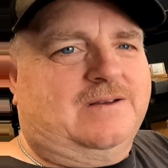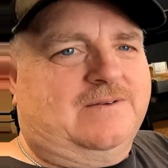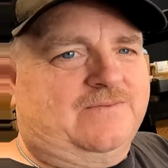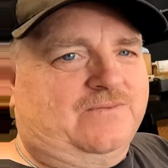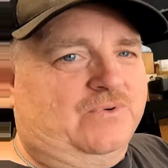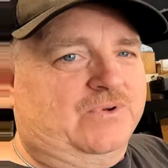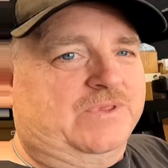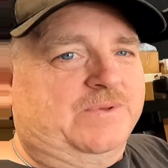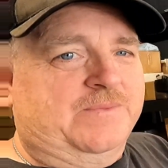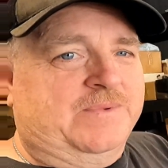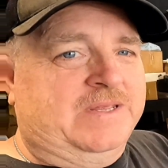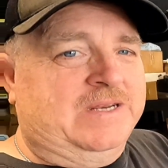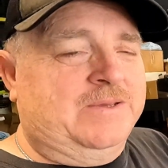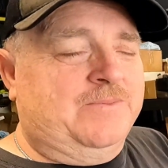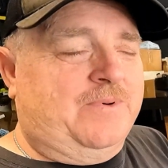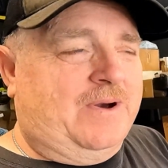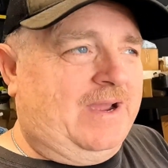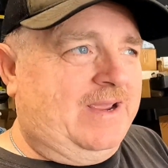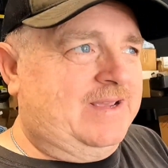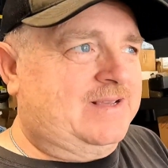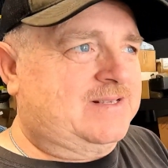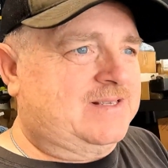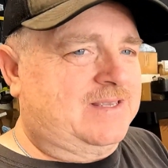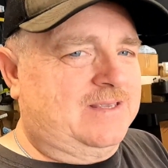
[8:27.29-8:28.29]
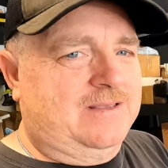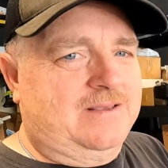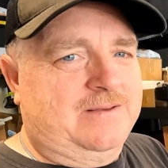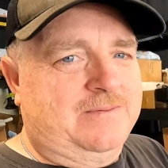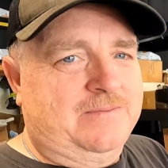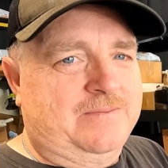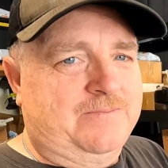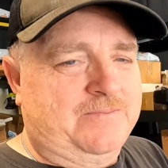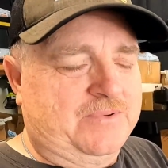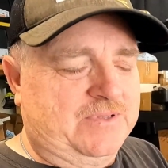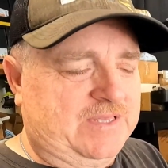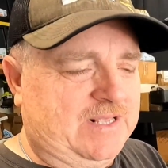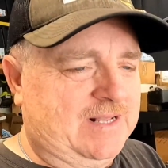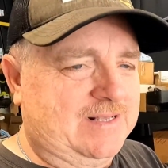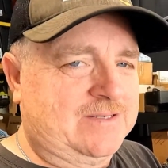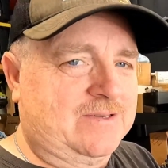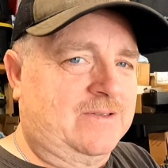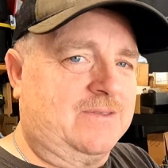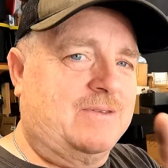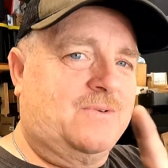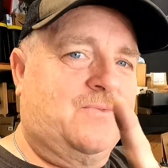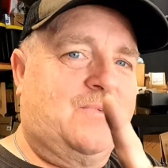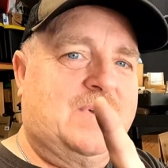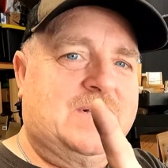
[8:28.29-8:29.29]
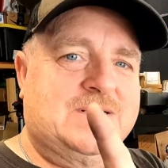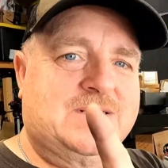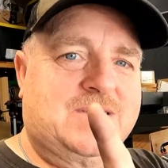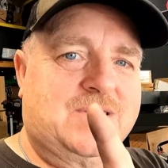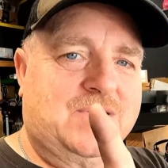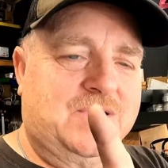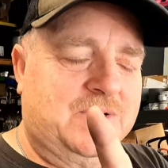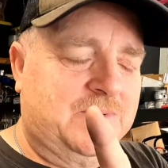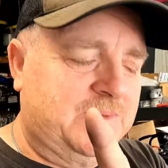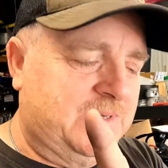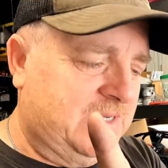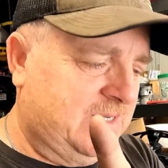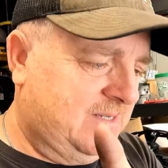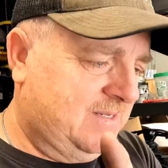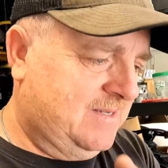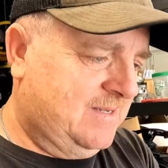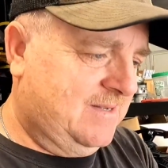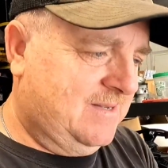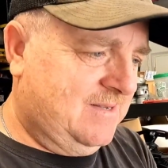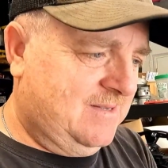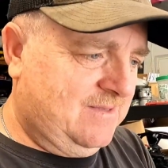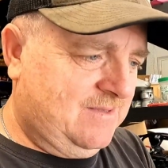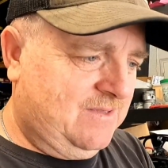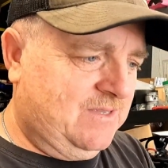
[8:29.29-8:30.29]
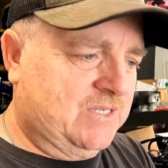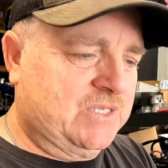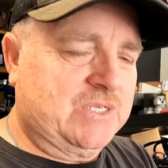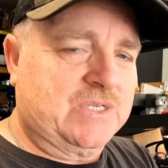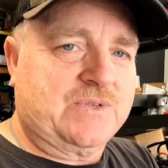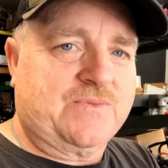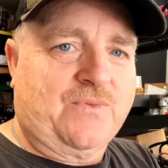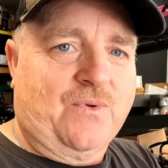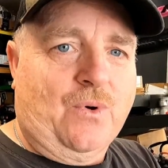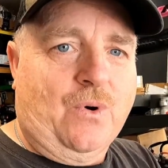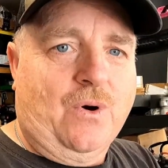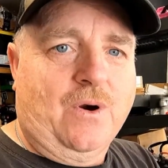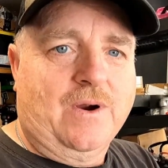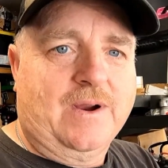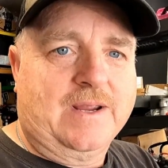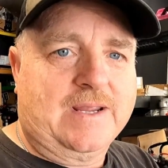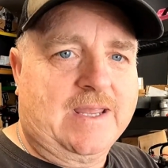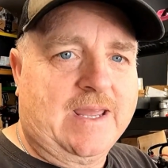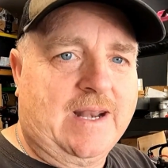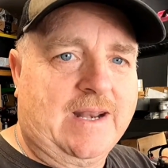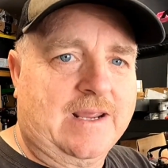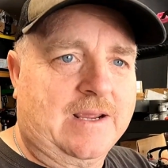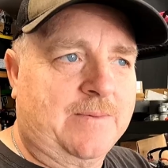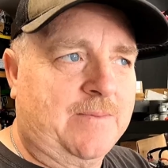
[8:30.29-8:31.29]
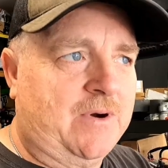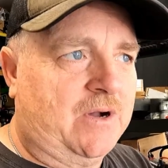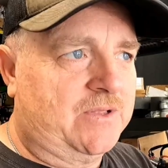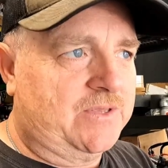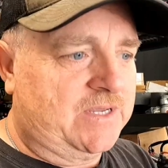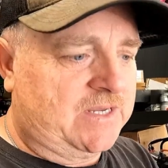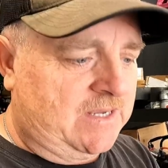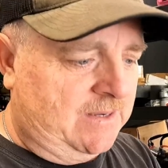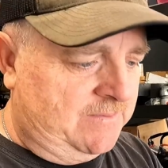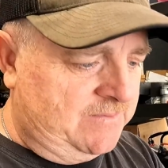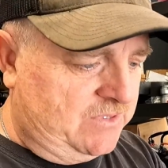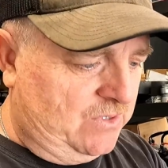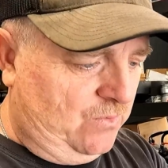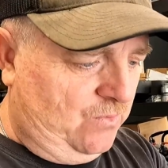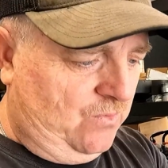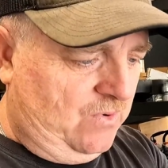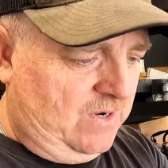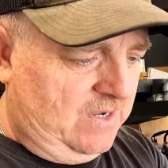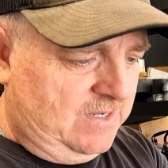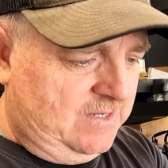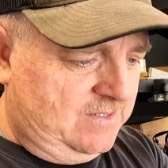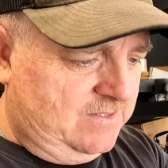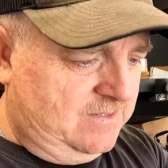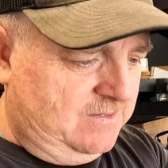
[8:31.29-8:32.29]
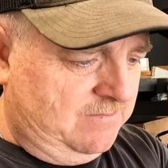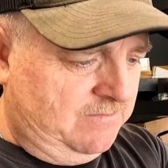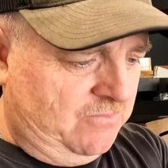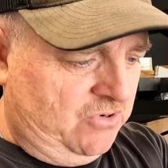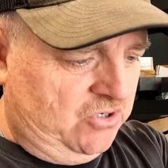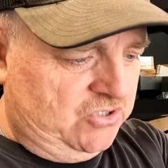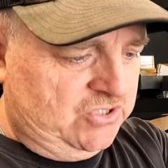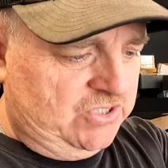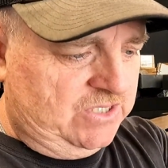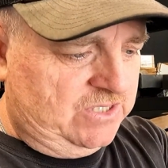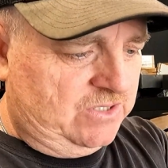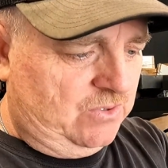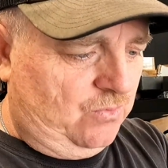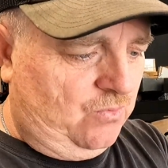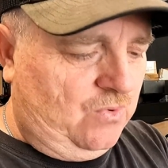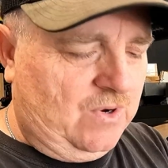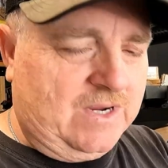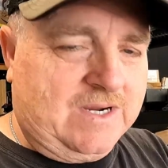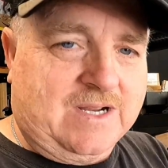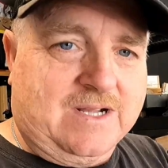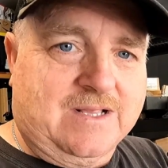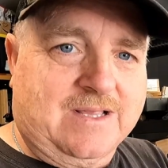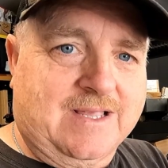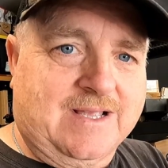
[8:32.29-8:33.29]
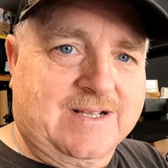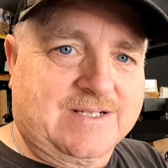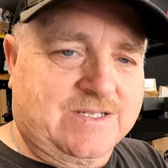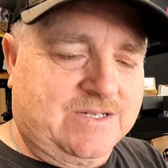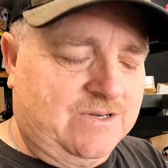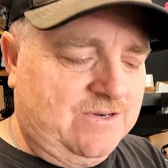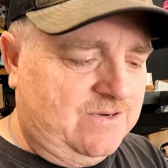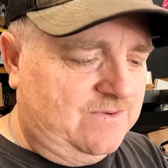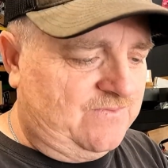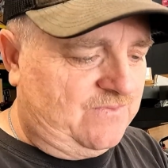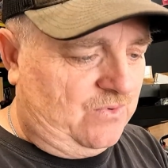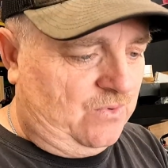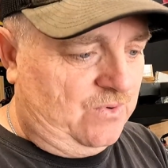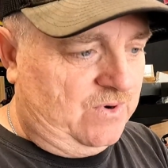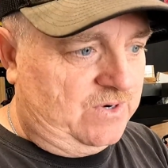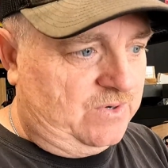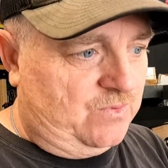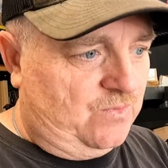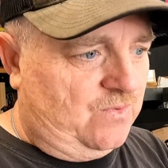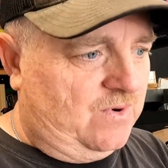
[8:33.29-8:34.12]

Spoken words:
for the mini bikes, but that's only 1 tube. This is 4, and getting them all to come to 1, merge into 1 collector, 4 into